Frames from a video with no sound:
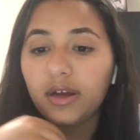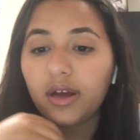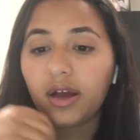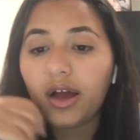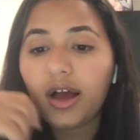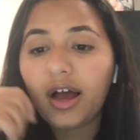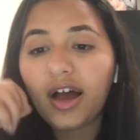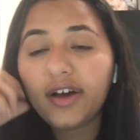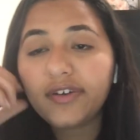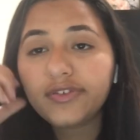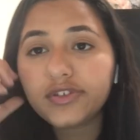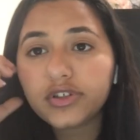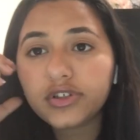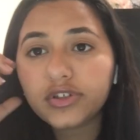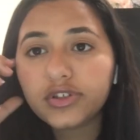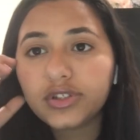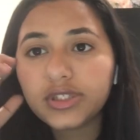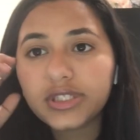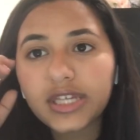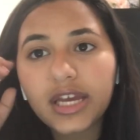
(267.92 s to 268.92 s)
after
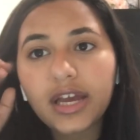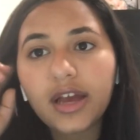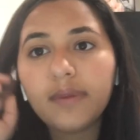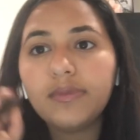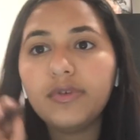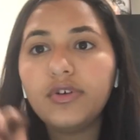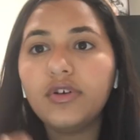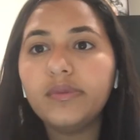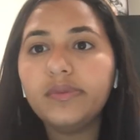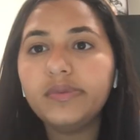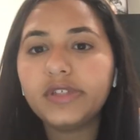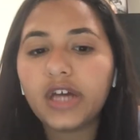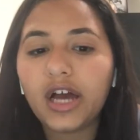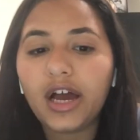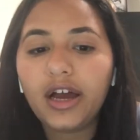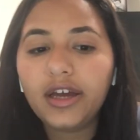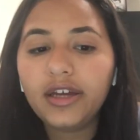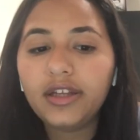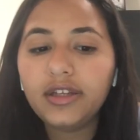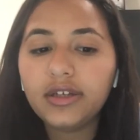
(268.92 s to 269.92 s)
Saint Ebenope
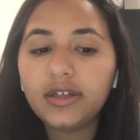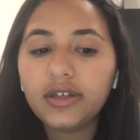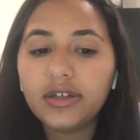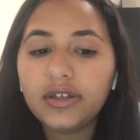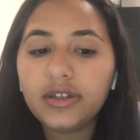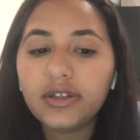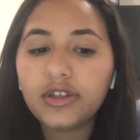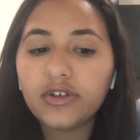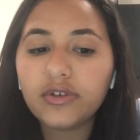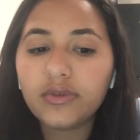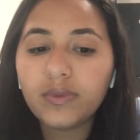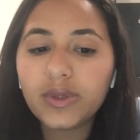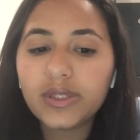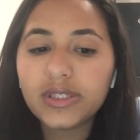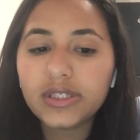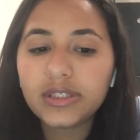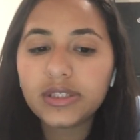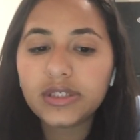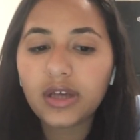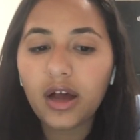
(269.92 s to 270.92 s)
died, there
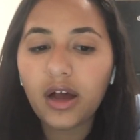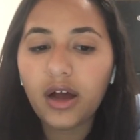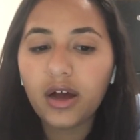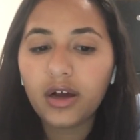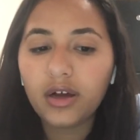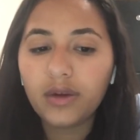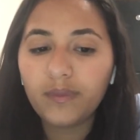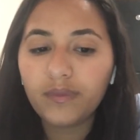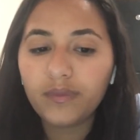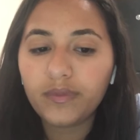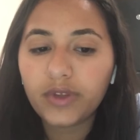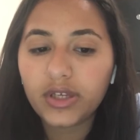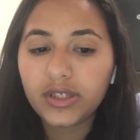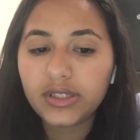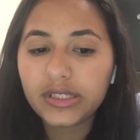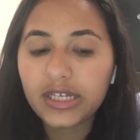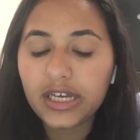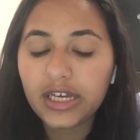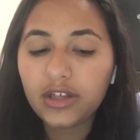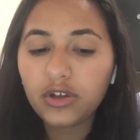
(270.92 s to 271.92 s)
was a
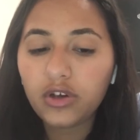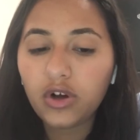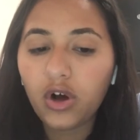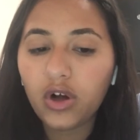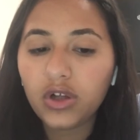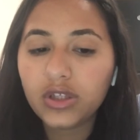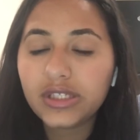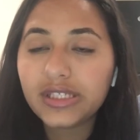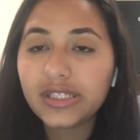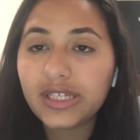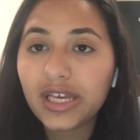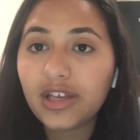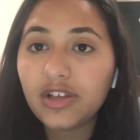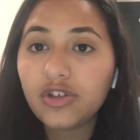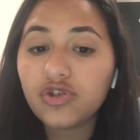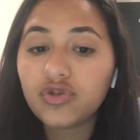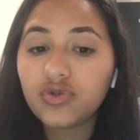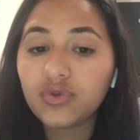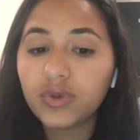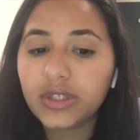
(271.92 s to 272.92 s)
saint called
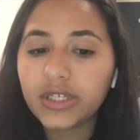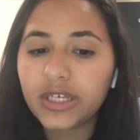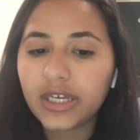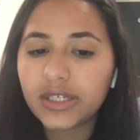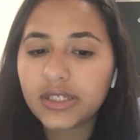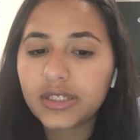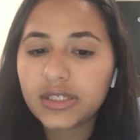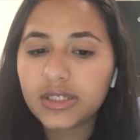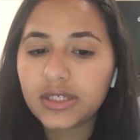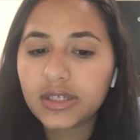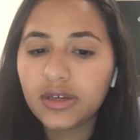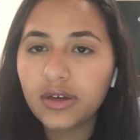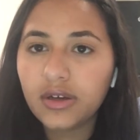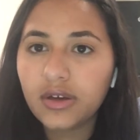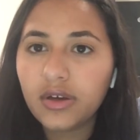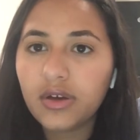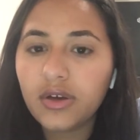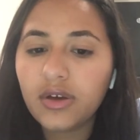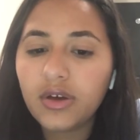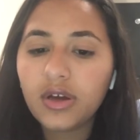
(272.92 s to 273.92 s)
Saint Julius.
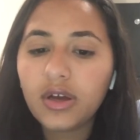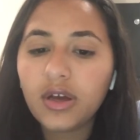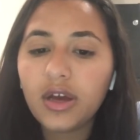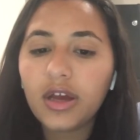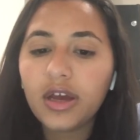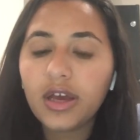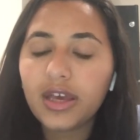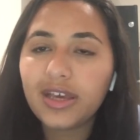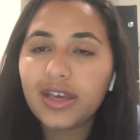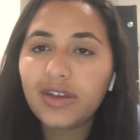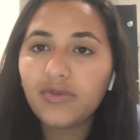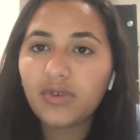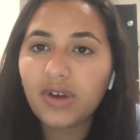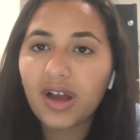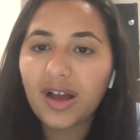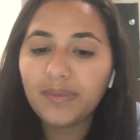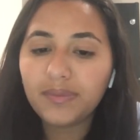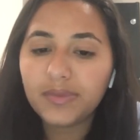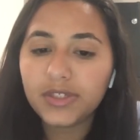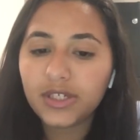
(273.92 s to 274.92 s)
He
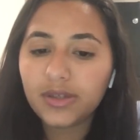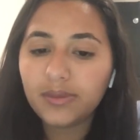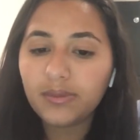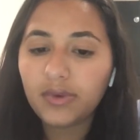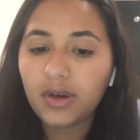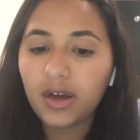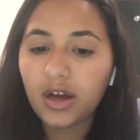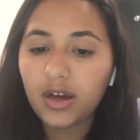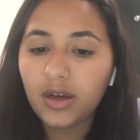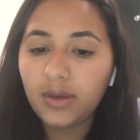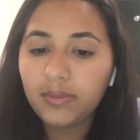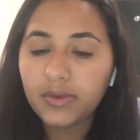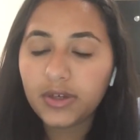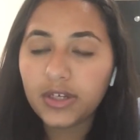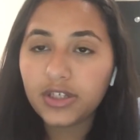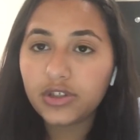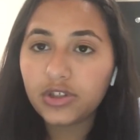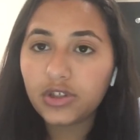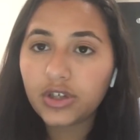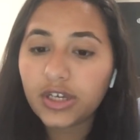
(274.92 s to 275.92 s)
wrapped him up.
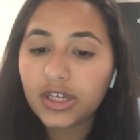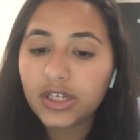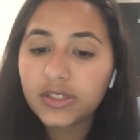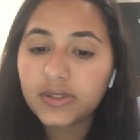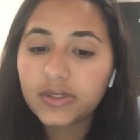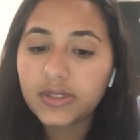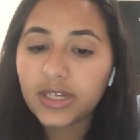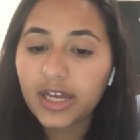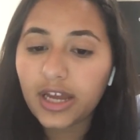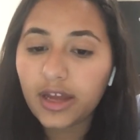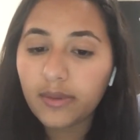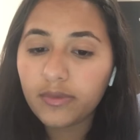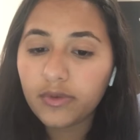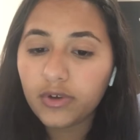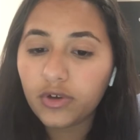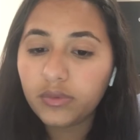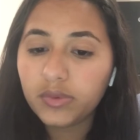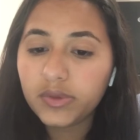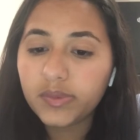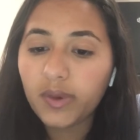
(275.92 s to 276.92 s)
He took his Saint
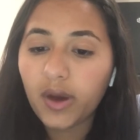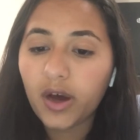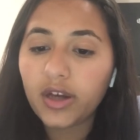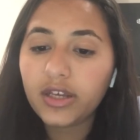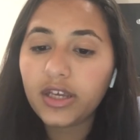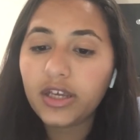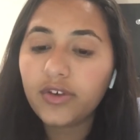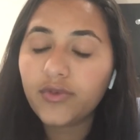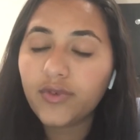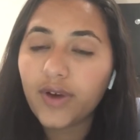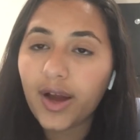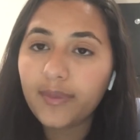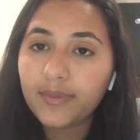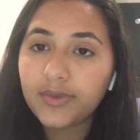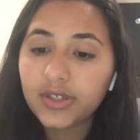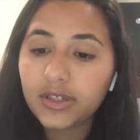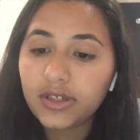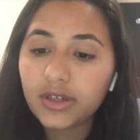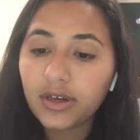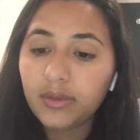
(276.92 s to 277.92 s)
Ebenope's body, he wrapped
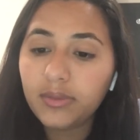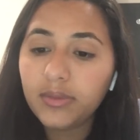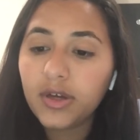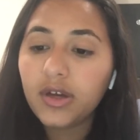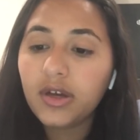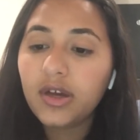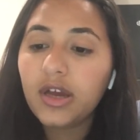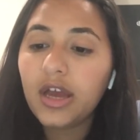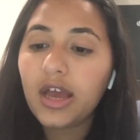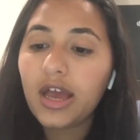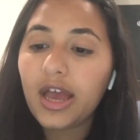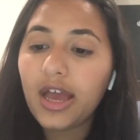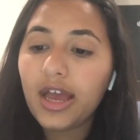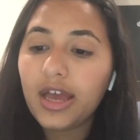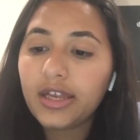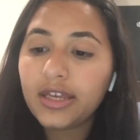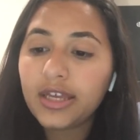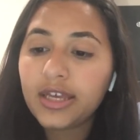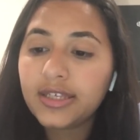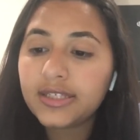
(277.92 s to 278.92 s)
it up,
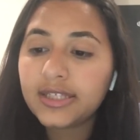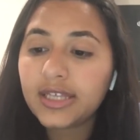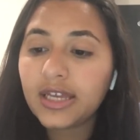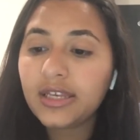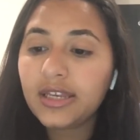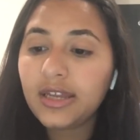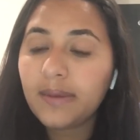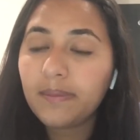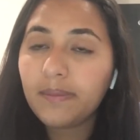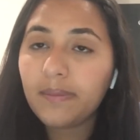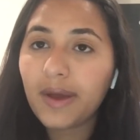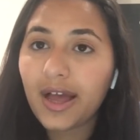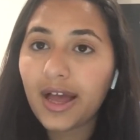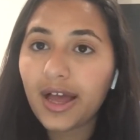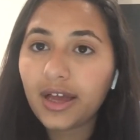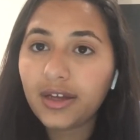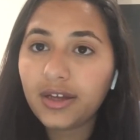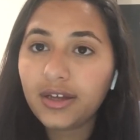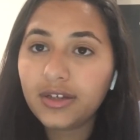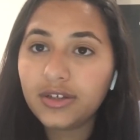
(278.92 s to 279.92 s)
and he sent it
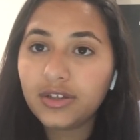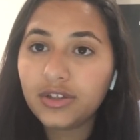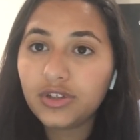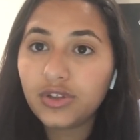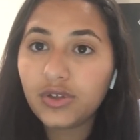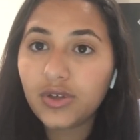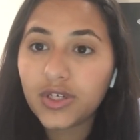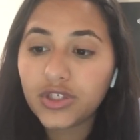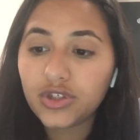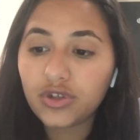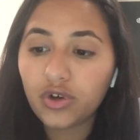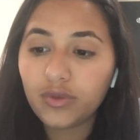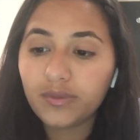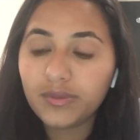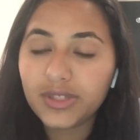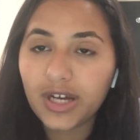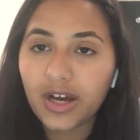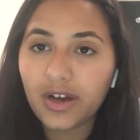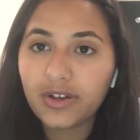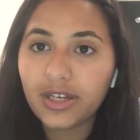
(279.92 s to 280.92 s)
back to his
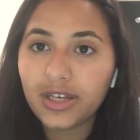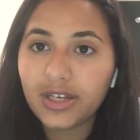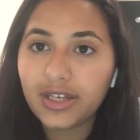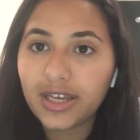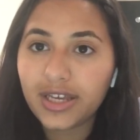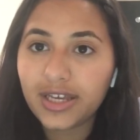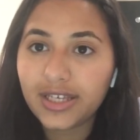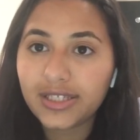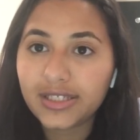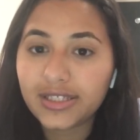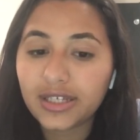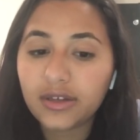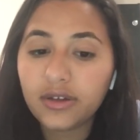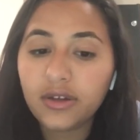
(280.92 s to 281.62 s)
hometown in Nyssa.